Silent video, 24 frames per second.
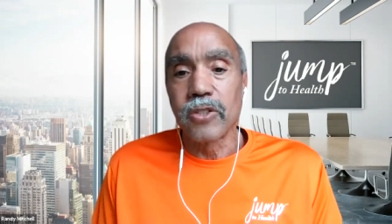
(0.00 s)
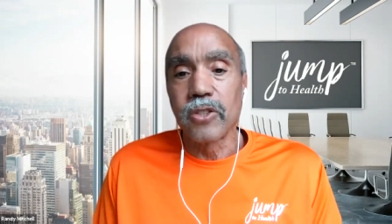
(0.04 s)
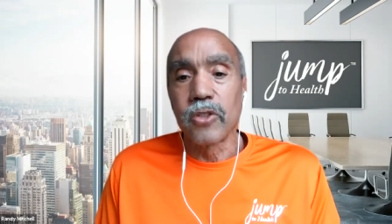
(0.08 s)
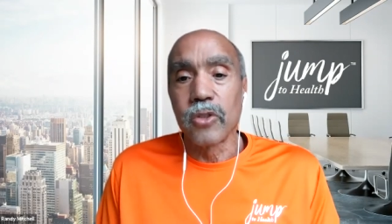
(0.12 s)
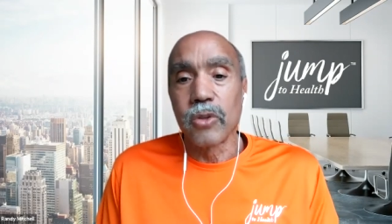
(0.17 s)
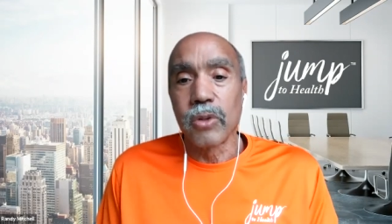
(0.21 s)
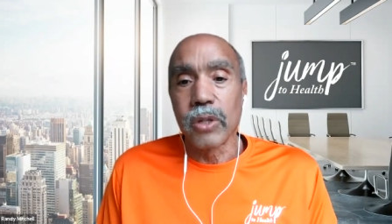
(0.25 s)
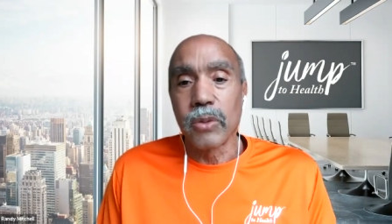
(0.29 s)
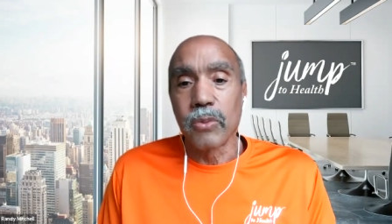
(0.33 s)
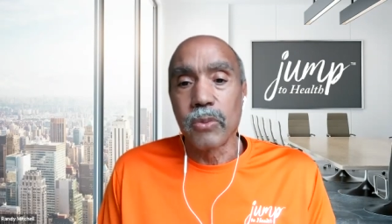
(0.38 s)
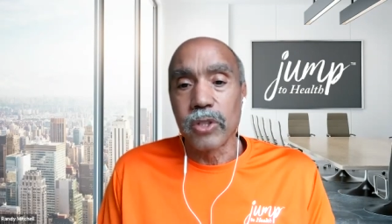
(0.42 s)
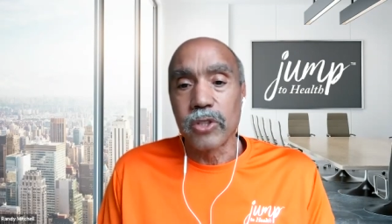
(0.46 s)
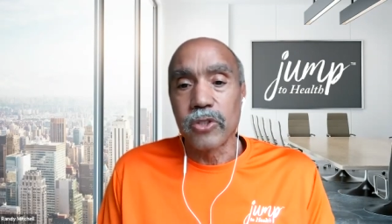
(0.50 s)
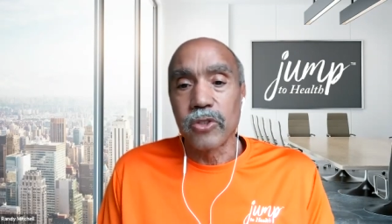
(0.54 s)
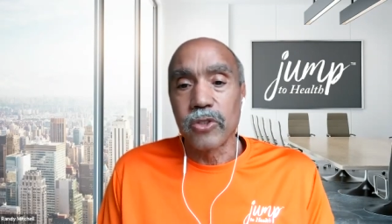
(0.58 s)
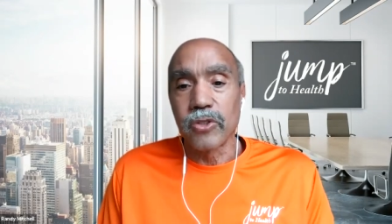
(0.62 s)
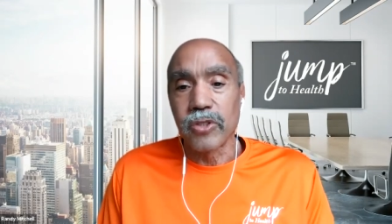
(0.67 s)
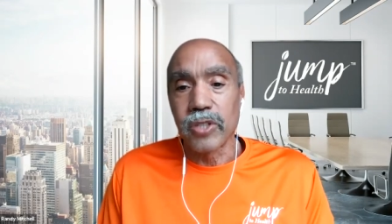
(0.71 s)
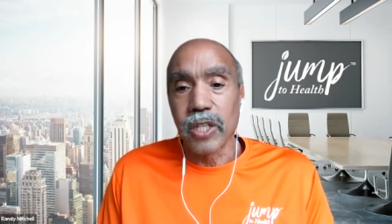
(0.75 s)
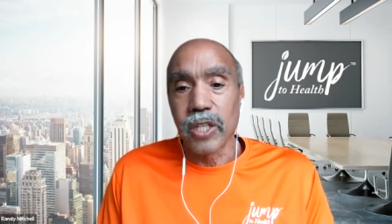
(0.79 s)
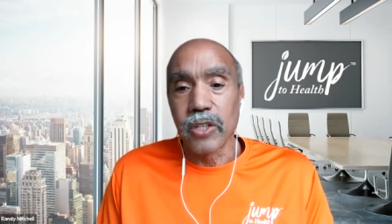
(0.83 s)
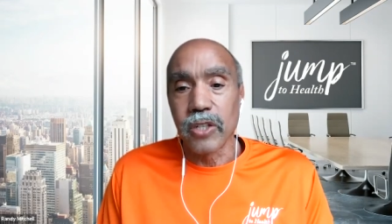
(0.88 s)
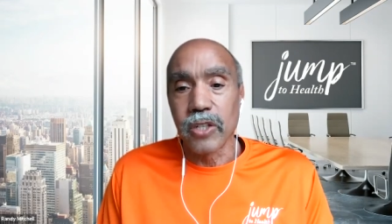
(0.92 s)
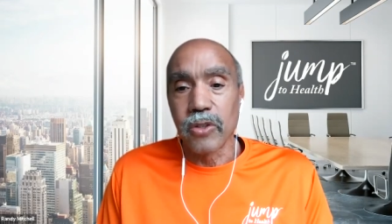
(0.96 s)
to doing what you
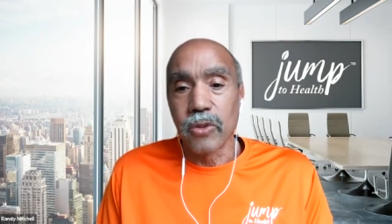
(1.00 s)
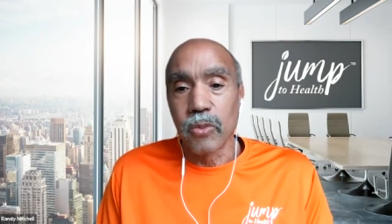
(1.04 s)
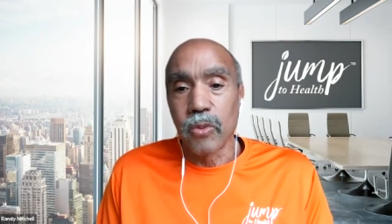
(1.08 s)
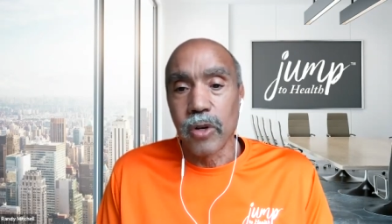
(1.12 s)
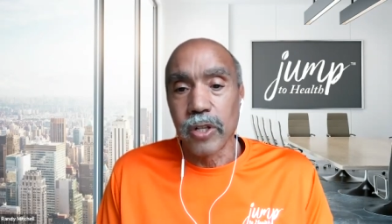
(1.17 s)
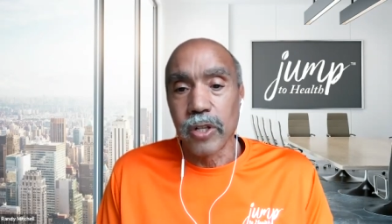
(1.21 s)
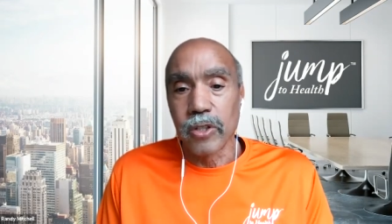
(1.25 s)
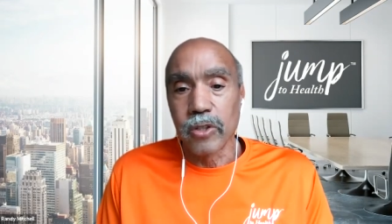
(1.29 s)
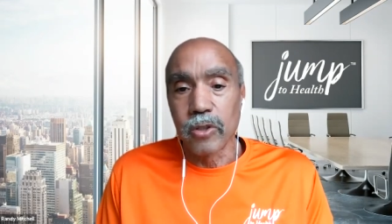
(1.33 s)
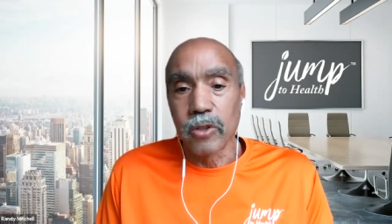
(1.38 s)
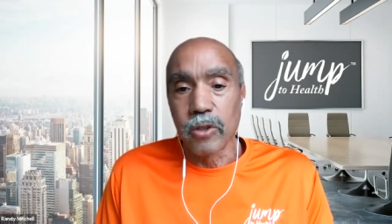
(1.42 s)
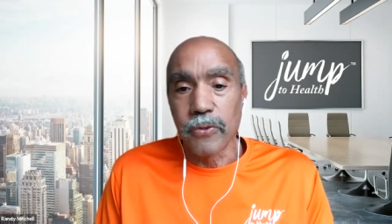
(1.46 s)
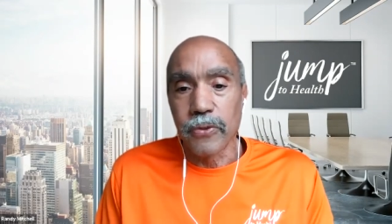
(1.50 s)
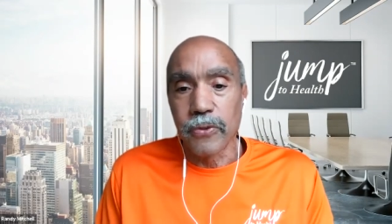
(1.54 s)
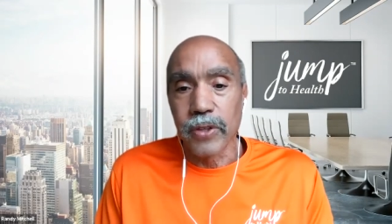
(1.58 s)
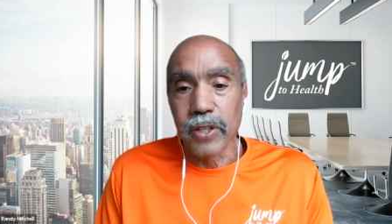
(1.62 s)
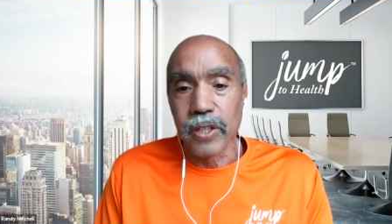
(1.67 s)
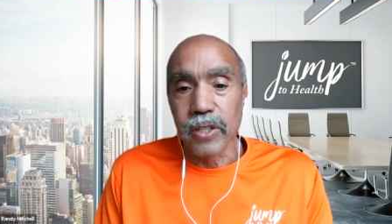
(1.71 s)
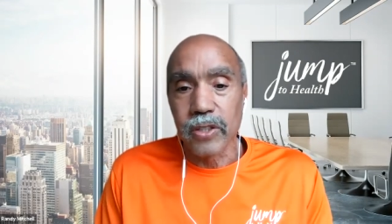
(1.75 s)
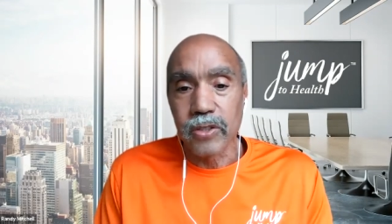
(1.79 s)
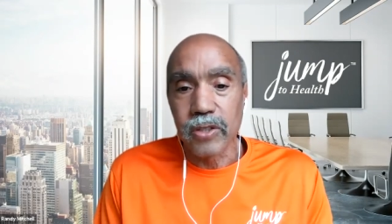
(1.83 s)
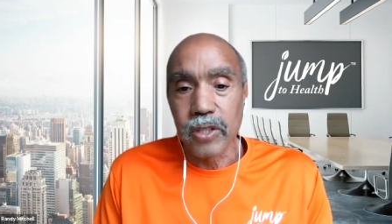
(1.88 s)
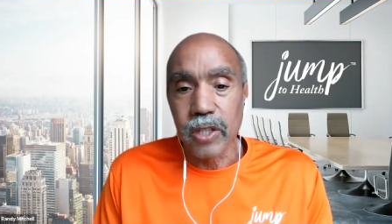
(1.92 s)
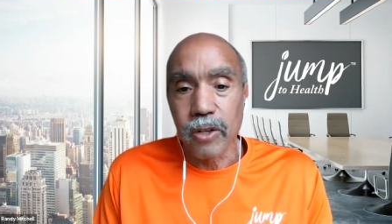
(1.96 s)
say you want to do for
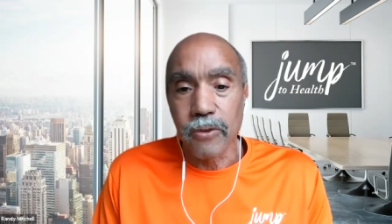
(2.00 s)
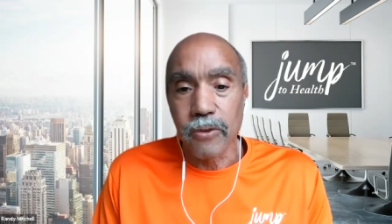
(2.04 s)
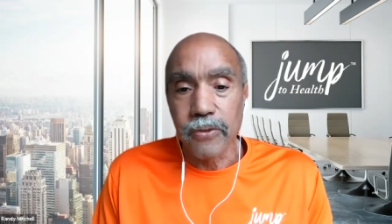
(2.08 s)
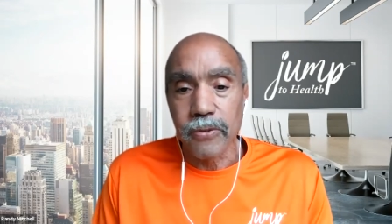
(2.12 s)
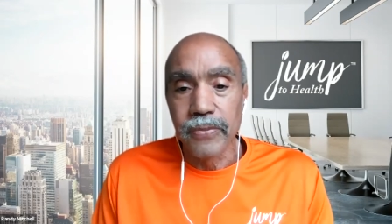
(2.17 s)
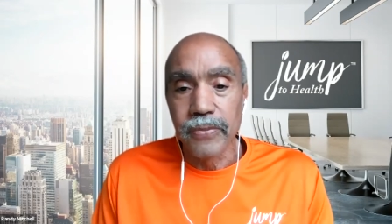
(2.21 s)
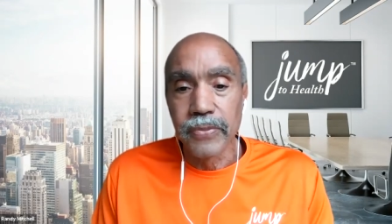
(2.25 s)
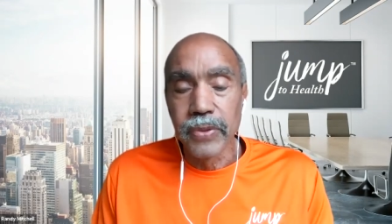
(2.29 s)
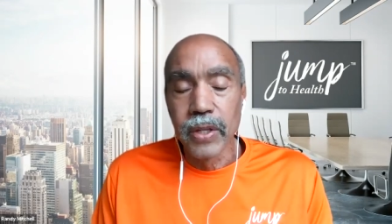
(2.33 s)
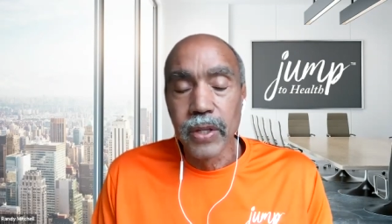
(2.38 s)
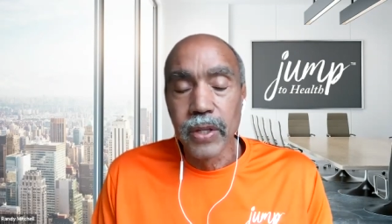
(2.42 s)
yourself.